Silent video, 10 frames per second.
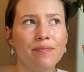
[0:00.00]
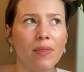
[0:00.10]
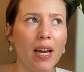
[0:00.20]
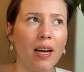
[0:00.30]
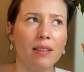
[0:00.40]

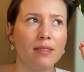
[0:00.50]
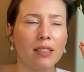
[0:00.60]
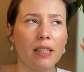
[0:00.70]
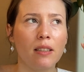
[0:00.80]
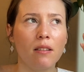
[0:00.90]
yeah, it's
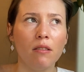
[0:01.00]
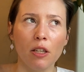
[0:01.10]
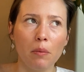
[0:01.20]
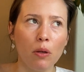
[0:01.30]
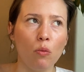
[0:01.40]
like a little
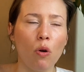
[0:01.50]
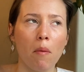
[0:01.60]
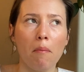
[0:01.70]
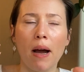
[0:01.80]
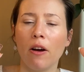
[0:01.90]
bit
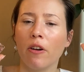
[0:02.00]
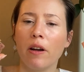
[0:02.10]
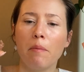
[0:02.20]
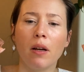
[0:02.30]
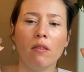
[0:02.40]
warm, powdery,
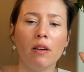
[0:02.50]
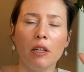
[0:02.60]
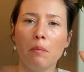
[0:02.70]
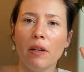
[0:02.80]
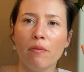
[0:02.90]
but a little
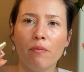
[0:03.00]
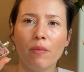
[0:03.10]
bit